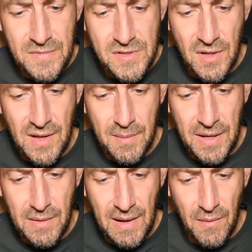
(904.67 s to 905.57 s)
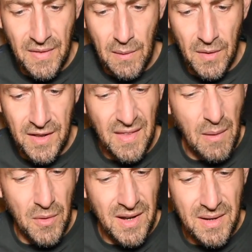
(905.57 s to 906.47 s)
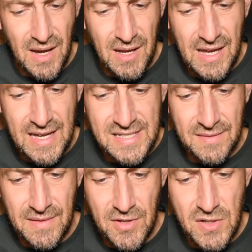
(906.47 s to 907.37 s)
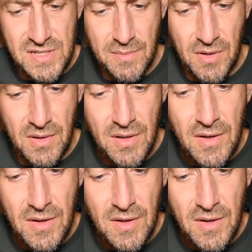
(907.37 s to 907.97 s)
So that'd be that one, and that one. I guess I've never used it, but